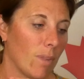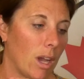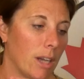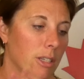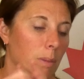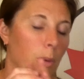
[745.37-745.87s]

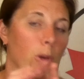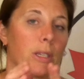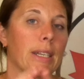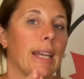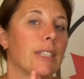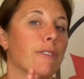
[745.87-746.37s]
a
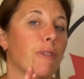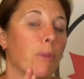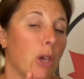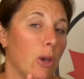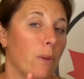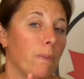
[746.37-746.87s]
supporting letter from
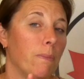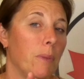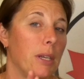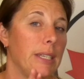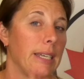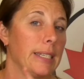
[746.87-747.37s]
you
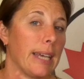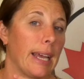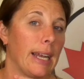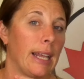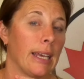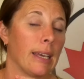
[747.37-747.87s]

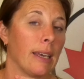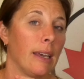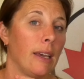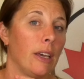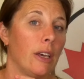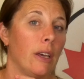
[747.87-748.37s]
detailing
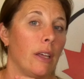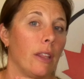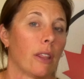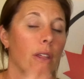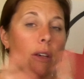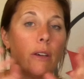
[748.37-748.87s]

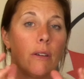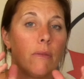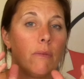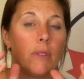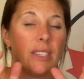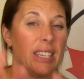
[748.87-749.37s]

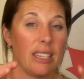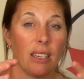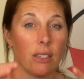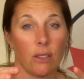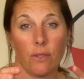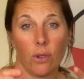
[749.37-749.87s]
the the
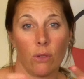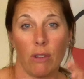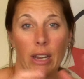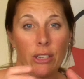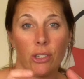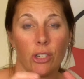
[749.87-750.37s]
details of your
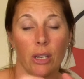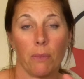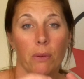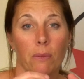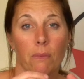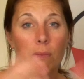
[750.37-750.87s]

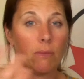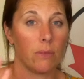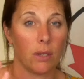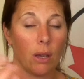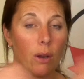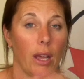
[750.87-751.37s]
relationship.
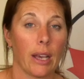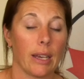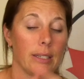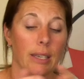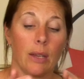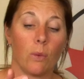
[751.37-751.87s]
So, like I
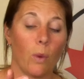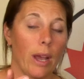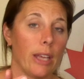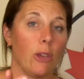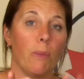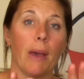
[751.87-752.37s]
said,
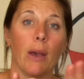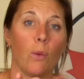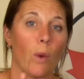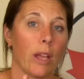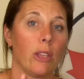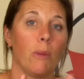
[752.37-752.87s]
where you met,
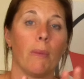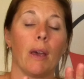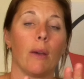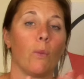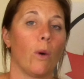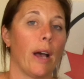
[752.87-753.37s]
when you
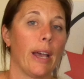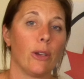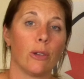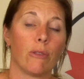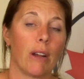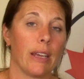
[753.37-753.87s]
met, what, how
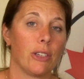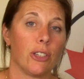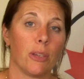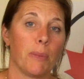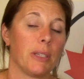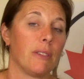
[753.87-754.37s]
your
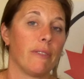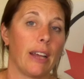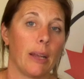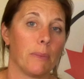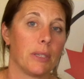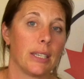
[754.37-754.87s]
relationship has
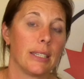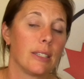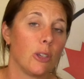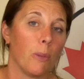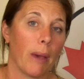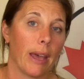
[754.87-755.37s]
developed
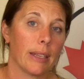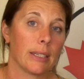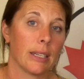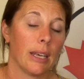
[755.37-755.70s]
since you met,